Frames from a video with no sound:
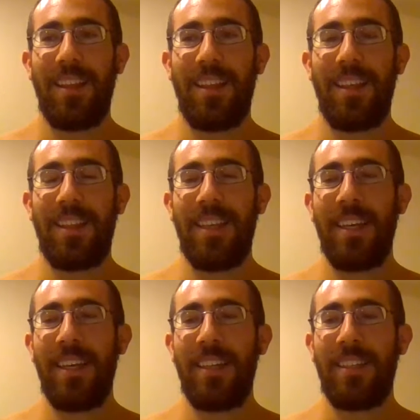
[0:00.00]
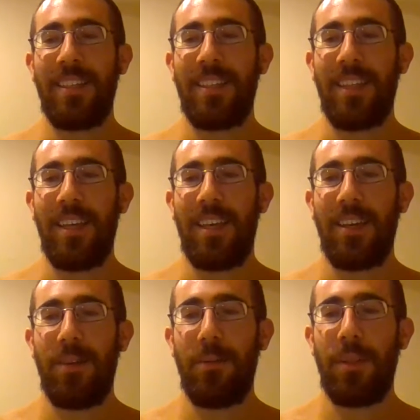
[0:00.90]
the thing is like
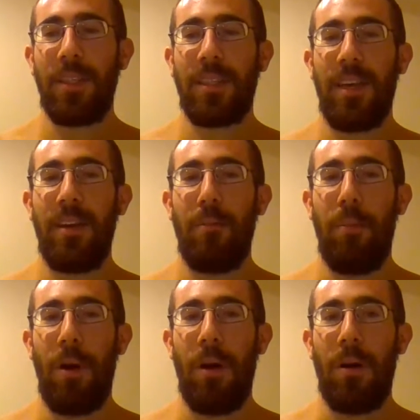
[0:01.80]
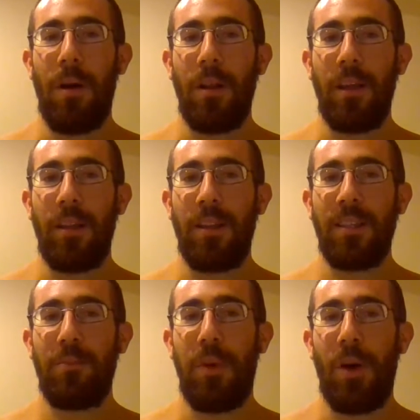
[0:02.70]
with this kind of ball, like this
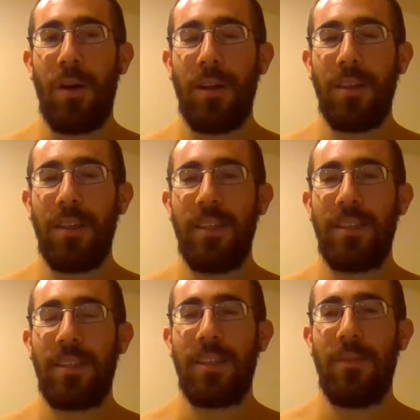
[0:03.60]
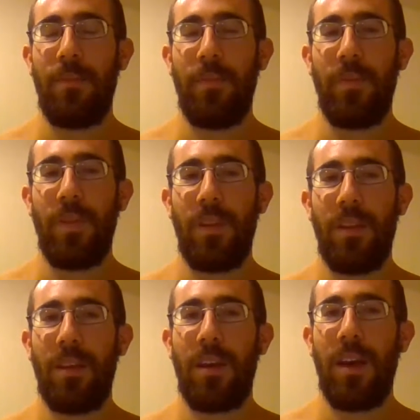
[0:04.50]
ball is
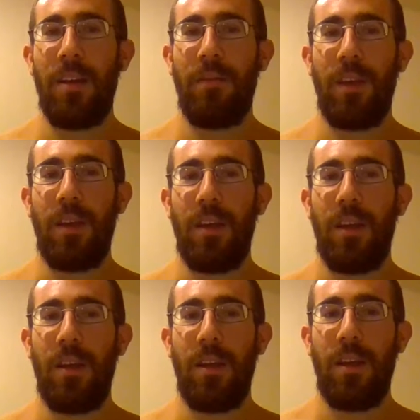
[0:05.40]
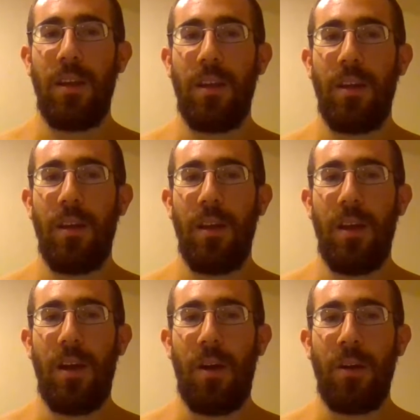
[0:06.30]
kind of like a
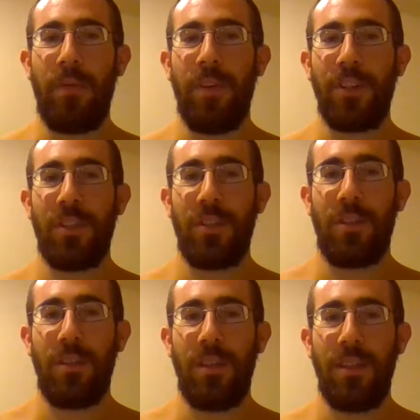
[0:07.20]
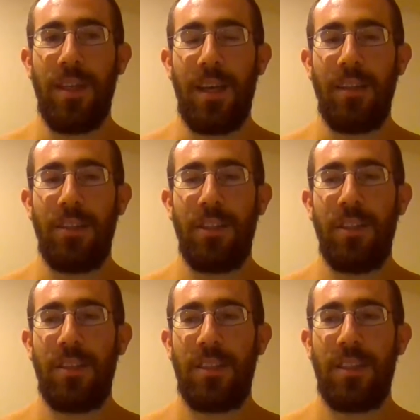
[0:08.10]
artificial
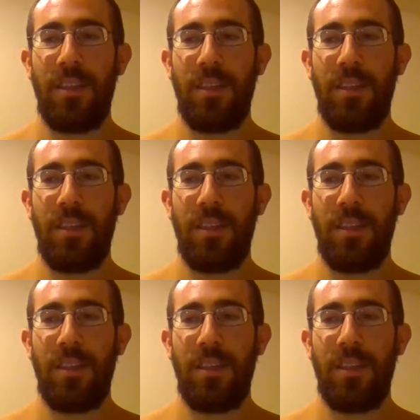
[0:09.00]
intelligence